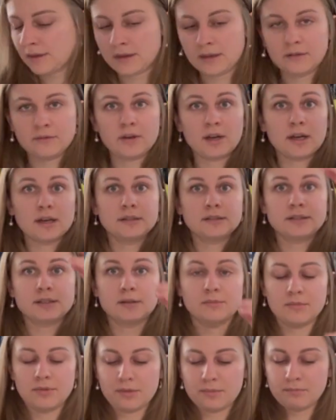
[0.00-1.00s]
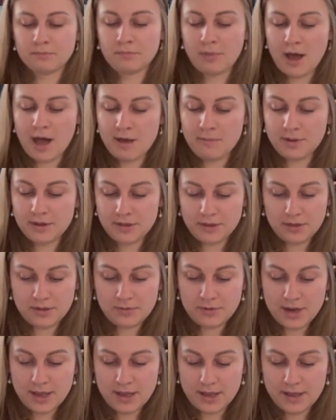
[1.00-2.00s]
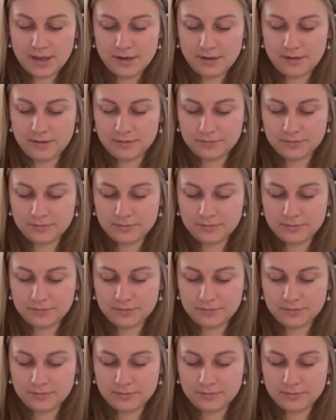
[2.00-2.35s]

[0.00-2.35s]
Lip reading: Got some bobbin thread.